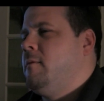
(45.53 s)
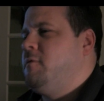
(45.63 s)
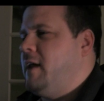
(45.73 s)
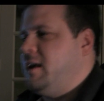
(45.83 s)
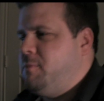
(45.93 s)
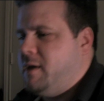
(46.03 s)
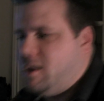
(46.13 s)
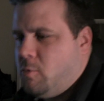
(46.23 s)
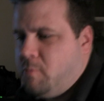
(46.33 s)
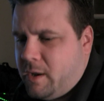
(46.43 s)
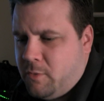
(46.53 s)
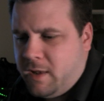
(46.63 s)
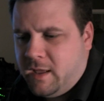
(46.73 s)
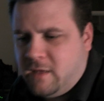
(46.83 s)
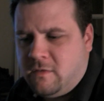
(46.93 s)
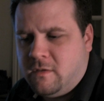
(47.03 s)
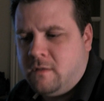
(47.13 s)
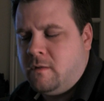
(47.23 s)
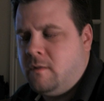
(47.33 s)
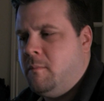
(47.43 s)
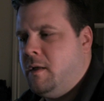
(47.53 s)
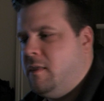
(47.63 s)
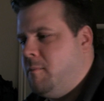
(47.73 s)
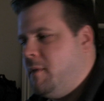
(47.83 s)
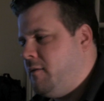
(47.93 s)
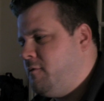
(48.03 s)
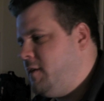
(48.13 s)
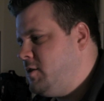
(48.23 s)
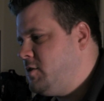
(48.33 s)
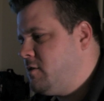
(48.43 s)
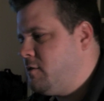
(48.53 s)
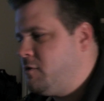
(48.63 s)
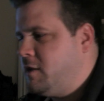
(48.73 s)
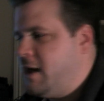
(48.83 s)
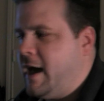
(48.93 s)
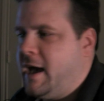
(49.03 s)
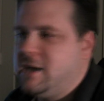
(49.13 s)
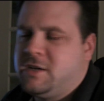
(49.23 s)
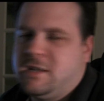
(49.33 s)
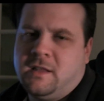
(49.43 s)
Flash being ubiquitous and the many features of Flash,